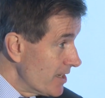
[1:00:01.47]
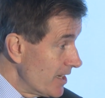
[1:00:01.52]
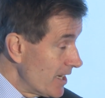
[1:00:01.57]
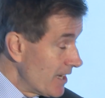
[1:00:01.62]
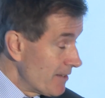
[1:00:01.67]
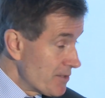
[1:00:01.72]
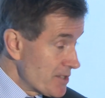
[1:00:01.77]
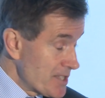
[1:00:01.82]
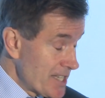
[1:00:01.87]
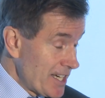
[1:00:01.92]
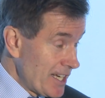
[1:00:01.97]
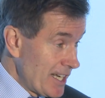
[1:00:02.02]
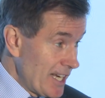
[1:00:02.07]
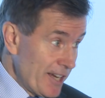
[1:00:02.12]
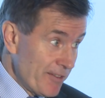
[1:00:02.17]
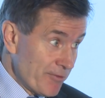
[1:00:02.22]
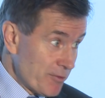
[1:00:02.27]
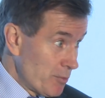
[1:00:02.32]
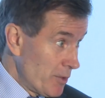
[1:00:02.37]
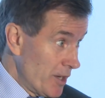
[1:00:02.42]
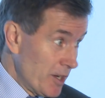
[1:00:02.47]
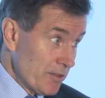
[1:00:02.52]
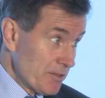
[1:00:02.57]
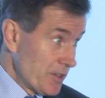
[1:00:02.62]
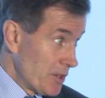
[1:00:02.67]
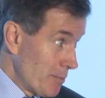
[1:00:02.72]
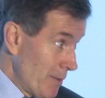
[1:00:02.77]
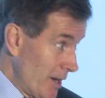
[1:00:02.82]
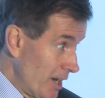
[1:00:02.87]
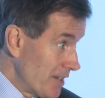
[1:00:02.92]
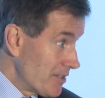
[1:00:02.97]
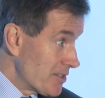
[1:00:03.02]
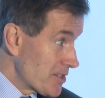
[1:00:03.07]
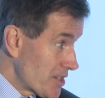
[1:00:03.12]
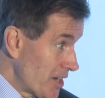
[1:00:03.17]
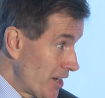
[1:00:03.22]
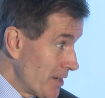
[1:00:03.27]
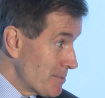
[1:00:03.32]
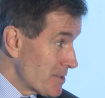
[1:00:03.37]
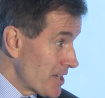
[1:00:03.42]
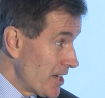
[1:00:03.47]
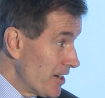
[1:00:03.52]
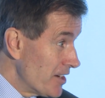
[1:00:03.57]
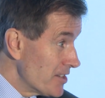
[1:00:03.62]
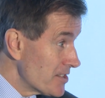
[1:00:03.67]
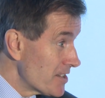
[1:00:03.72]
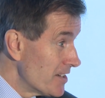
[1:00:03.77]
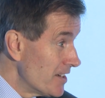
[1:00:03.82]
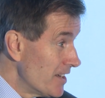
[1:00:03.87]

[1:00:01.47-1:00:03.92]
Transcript: If there's any left, well, you're behind the times, guys.